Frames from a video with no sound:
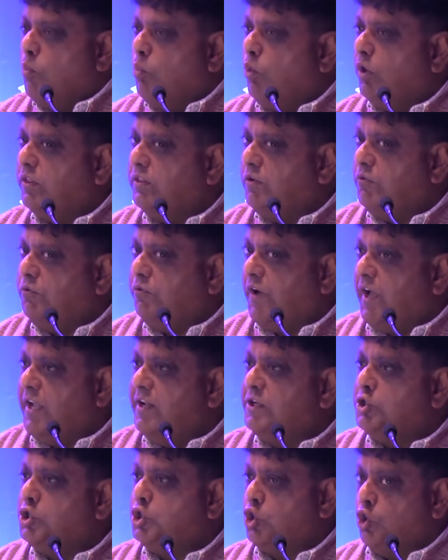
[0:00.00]
What the
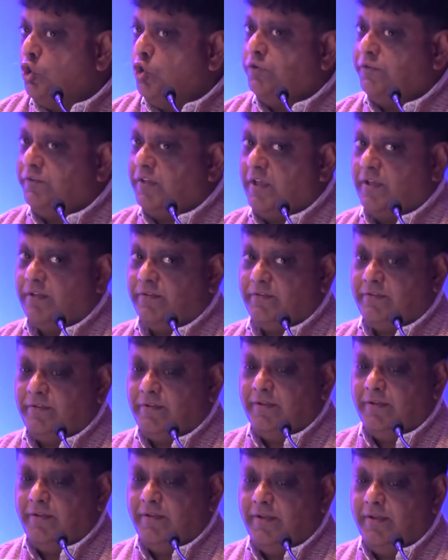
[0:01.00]
file shows us
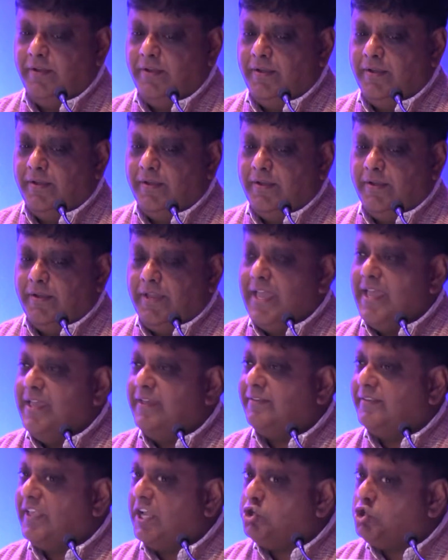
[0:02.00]

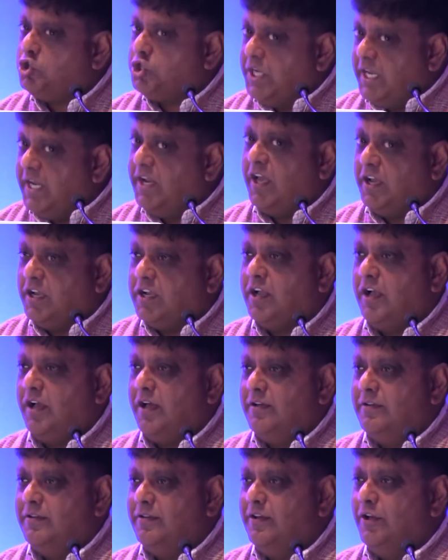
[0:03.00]
is that Sri
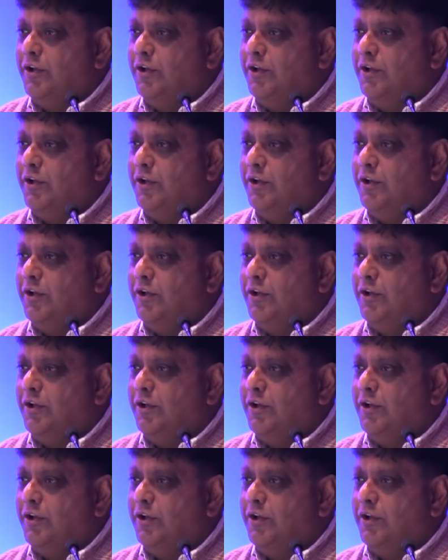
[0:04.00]
Lanka